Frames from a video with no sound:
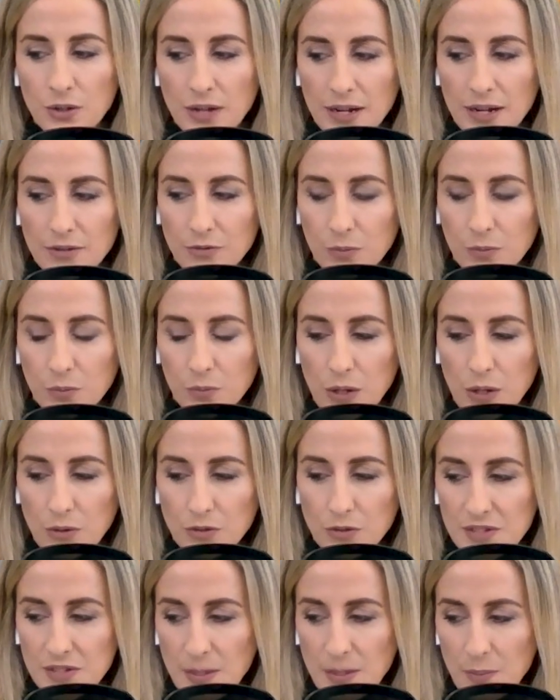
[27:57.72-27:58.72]
you kind of we
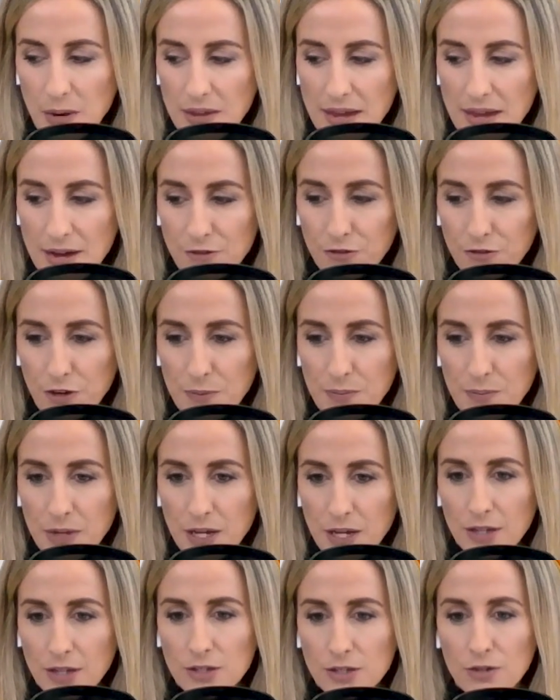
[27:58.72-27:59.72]
often separate that
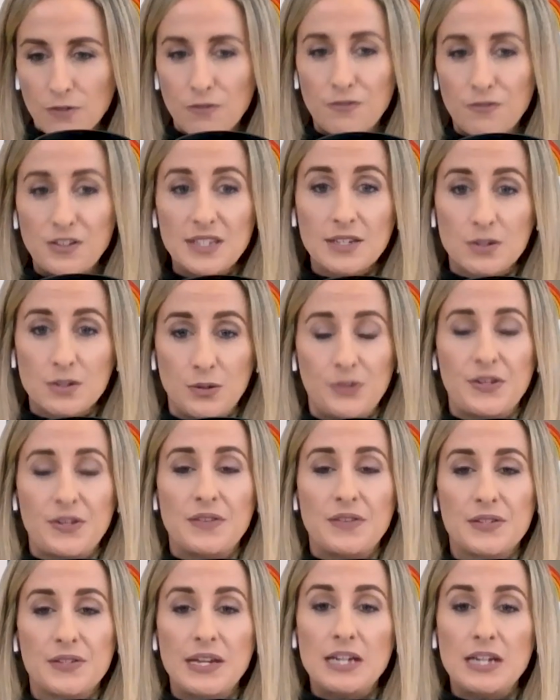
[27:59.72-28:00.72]
from sort of physical
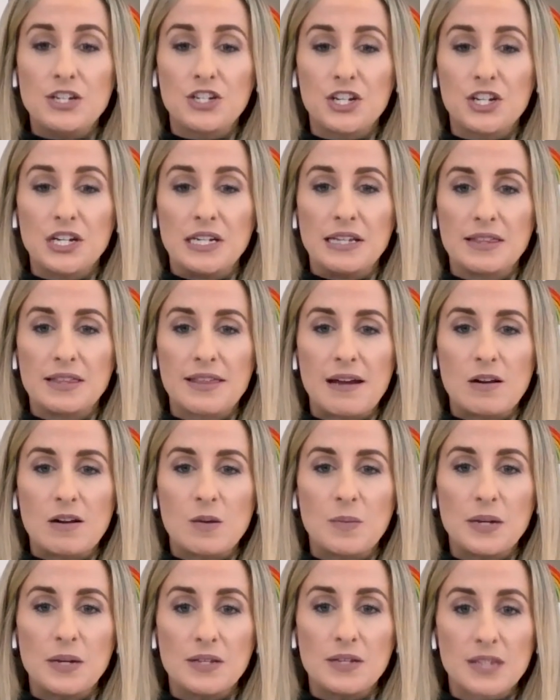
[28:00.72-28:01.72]
sensation and
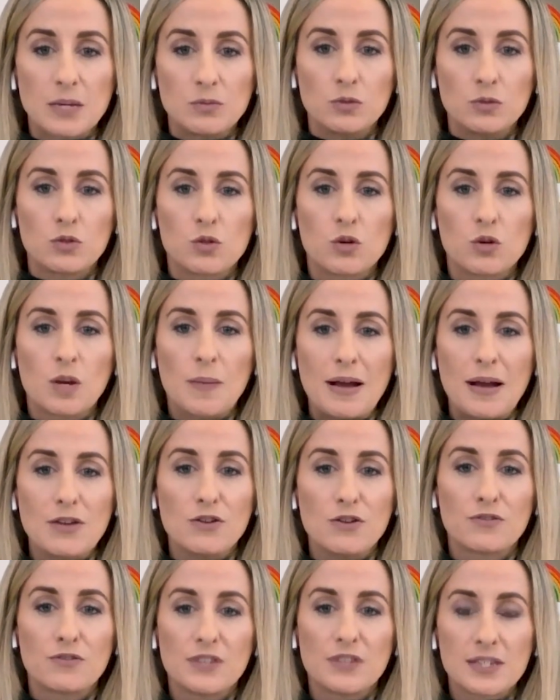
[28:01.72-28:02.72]
therapy so we'll talk
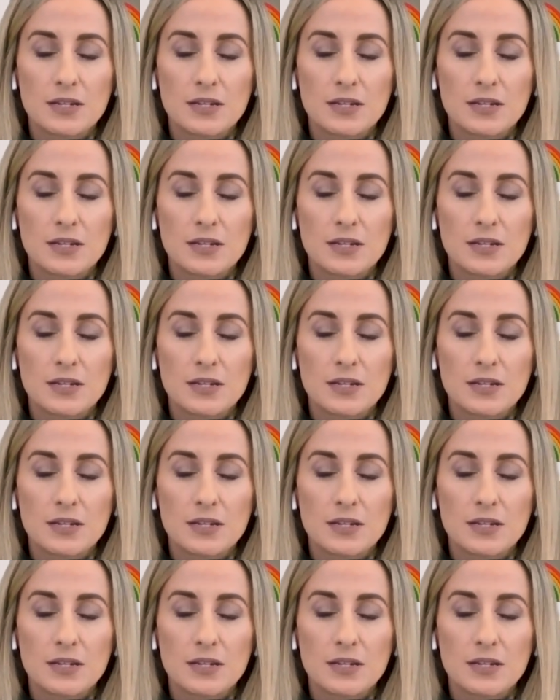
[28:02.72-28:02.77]
about your